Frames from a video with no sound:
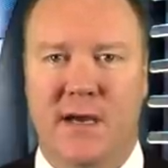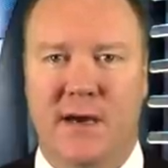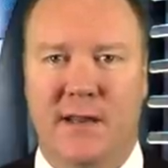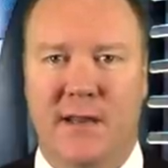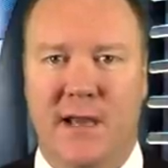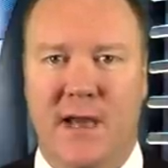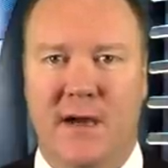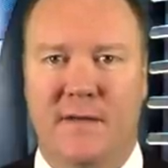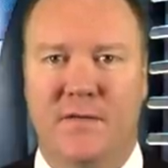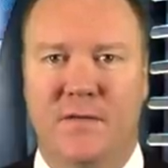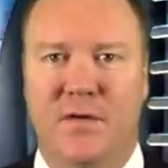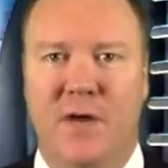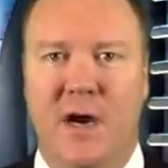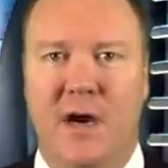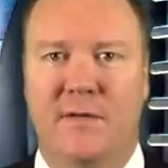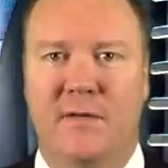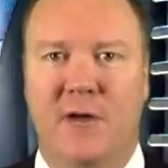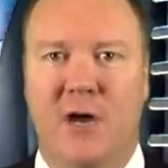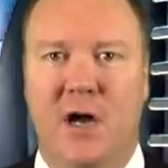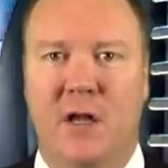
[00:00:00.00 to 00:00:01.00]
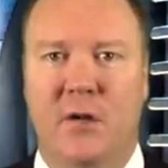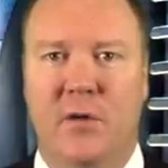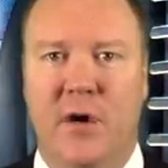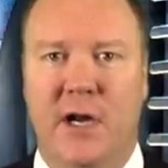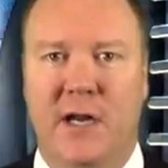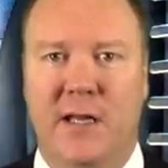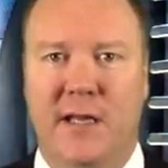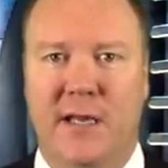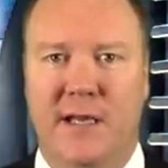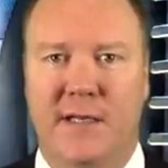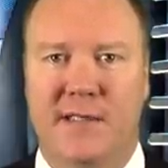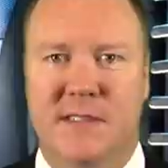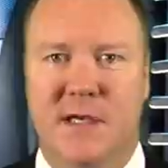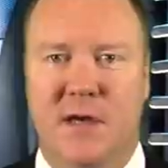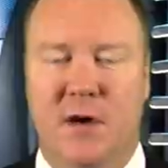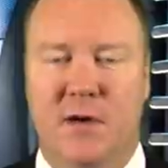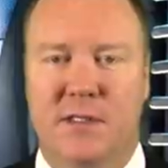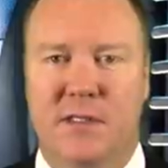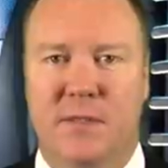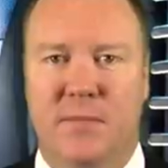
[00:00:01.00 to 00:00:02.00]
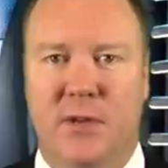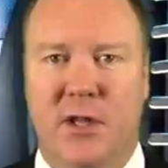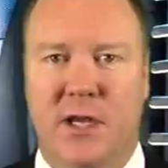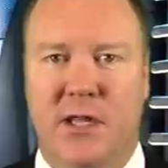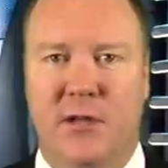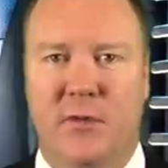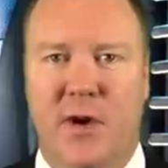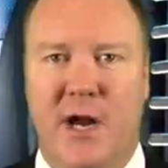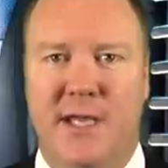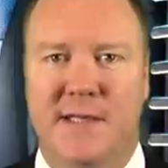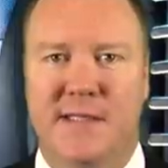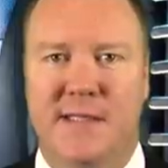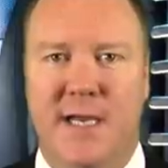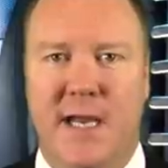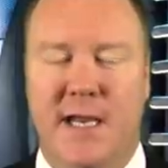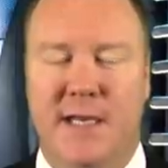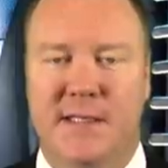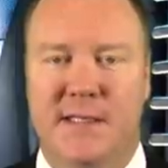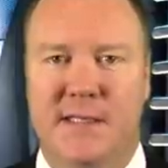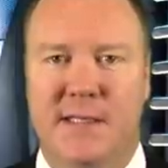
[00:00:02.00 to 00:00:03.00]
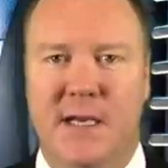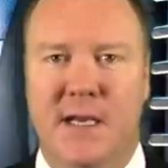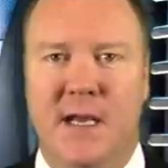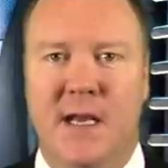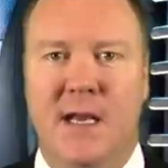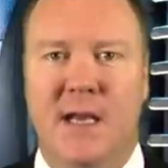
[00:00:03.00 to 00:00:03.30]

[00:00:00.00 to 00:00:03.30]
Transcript: Now they have to travel all the way to the East Coast to play the Redskins.